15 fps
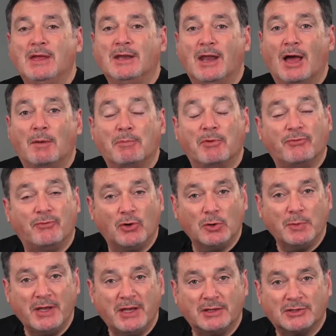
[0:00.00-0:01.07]
Now, before
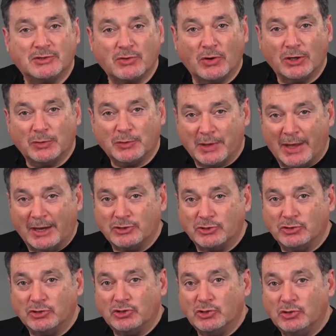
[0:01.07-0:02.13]
we get started with
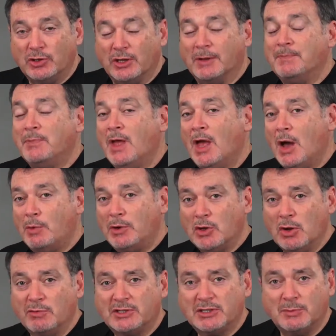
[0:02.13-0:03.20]
actually shooting, I want to
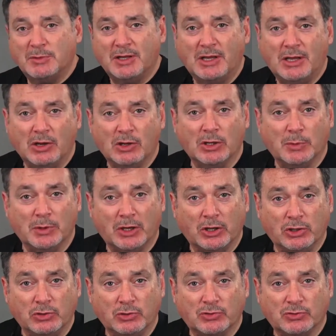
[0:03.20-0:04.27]
go over some of the gear that we're going
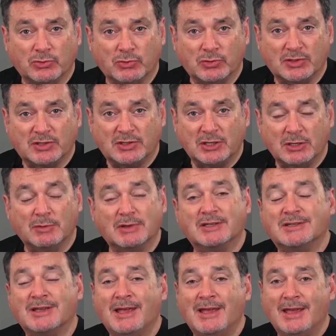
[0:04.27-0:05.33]
to use through the
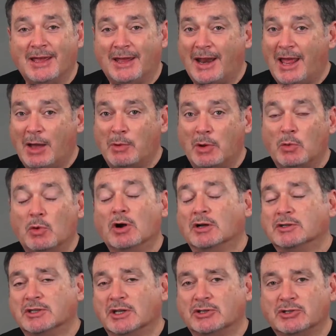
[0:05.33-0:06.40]
series and how it
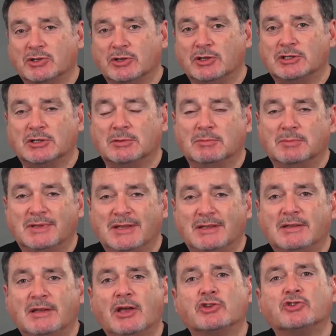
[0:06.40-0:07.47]
works. And I'll show you some
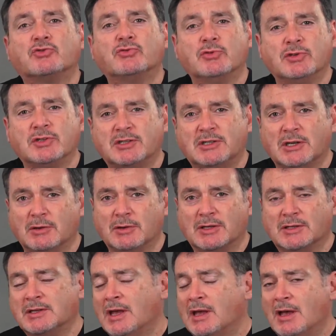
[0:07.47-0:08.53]
details through the
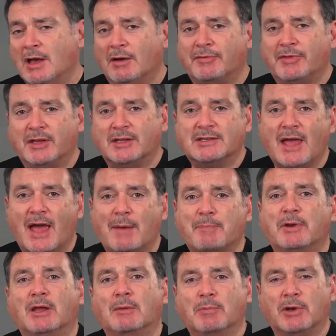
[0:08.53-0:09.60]
series of things
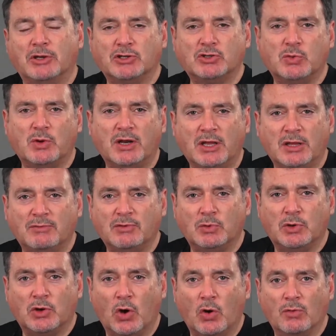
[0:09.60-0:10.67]
happening, but I just want to give
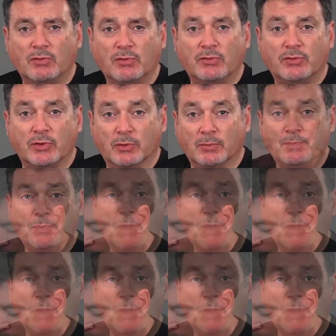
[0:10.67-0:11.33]
you an overview.